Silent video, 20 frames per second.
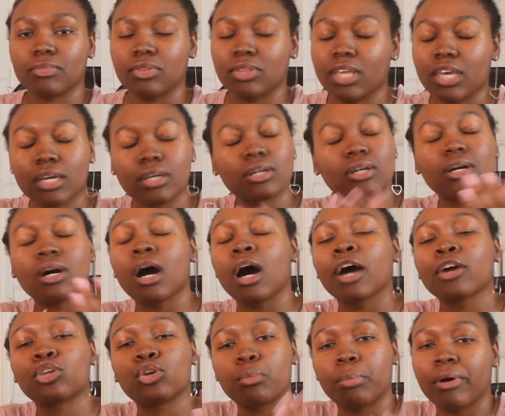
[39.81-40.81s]
That couldn't
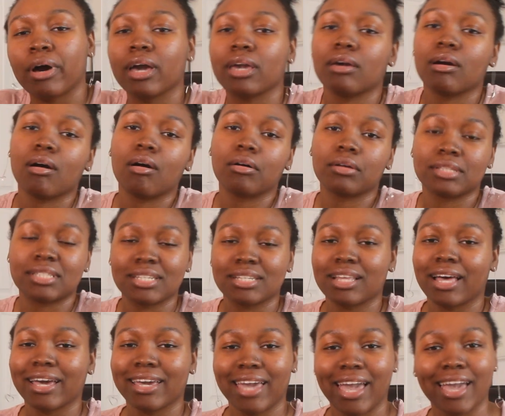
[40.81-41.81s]
occupy y'all
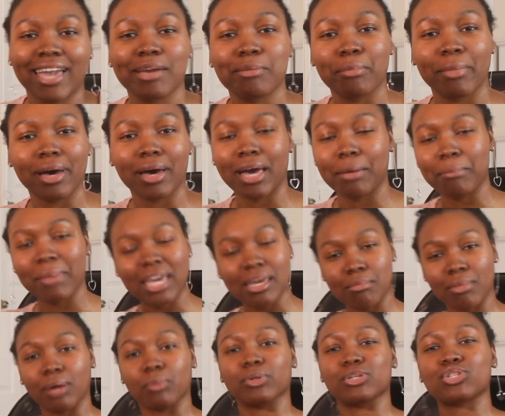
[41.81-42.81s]
until I came. I
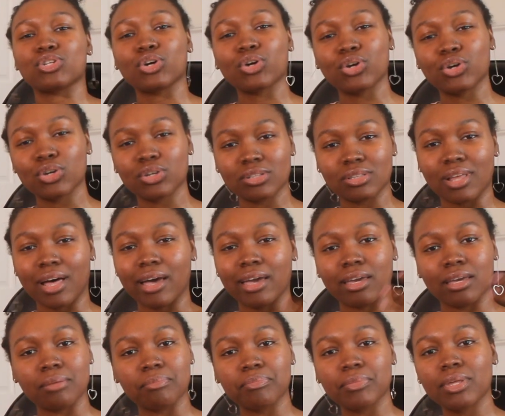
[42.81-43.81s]
made my return.
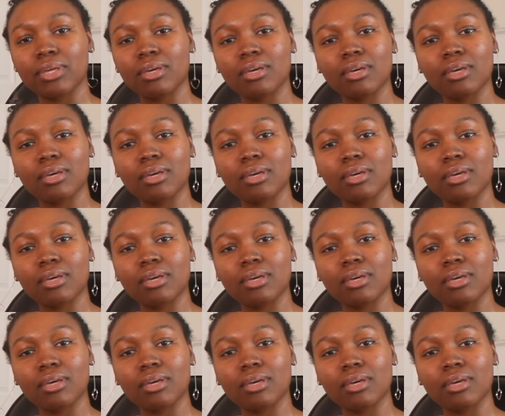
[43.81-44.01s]
Like,